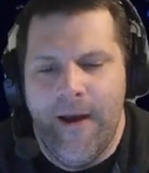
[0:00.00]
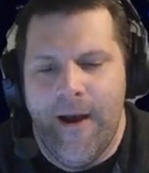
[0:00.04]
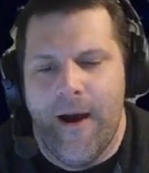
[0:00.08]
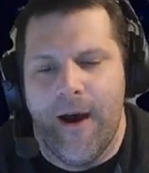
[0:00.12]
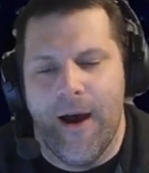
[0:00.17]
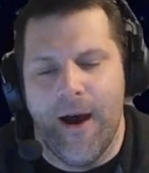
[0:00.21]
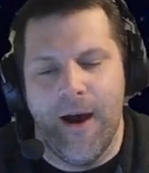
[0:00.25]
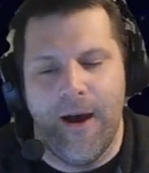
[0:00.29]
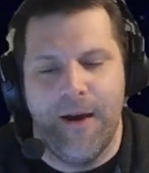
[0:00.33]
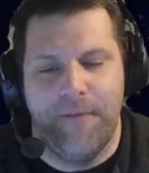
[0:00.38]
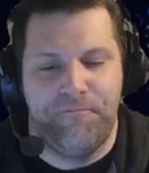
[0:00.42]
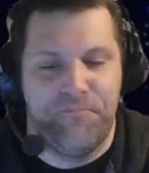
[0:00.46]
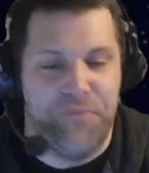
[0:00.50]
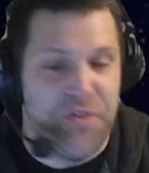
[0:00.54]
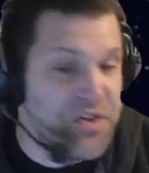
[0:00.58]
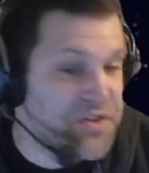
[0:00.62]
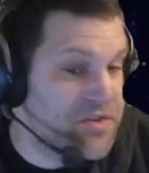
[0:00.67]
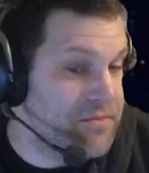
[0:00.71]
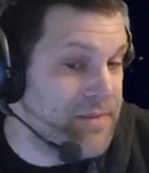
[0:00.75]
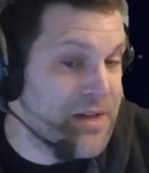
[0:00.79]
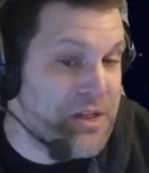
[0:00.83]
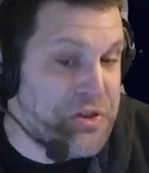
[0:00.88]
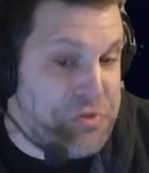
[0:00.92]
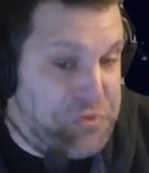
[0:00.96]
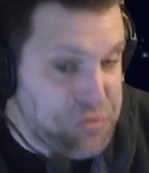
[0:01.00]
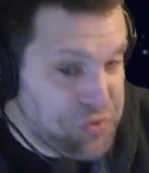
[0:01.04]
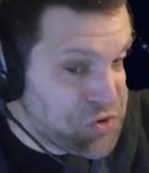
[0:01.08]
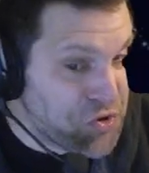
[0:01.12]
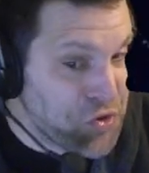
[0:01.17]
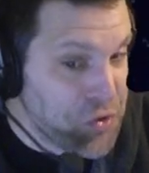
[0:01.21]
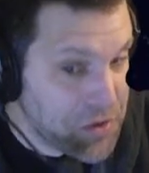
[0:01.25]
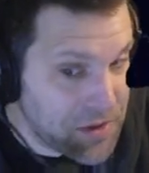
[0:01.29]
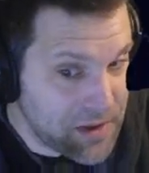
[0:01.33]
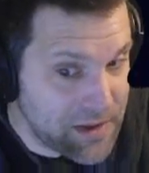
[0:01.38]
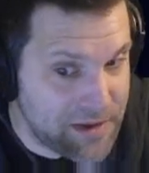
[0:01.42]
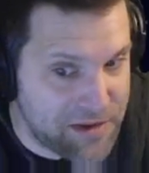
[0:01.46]
Doesn't mean you
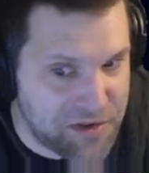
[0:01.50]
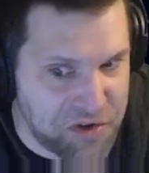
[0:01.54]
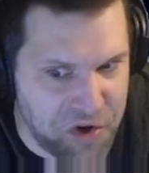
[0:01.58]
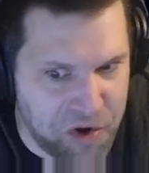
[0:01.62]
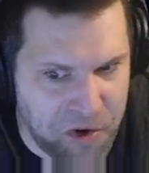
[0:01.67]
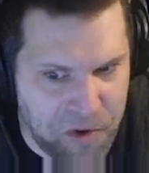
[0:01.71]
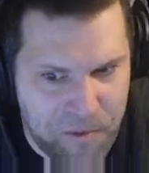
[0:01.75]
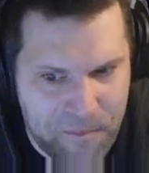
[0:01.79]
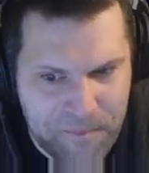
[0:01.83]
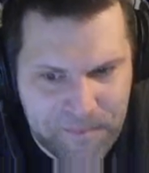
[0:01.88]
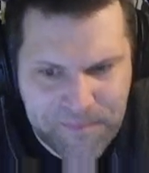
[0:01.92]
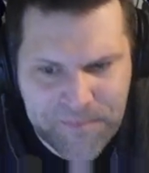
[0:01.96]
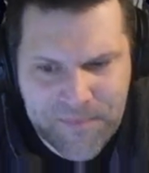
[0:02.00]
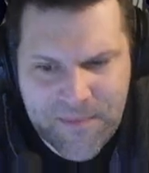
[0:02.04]
shouldn't, though.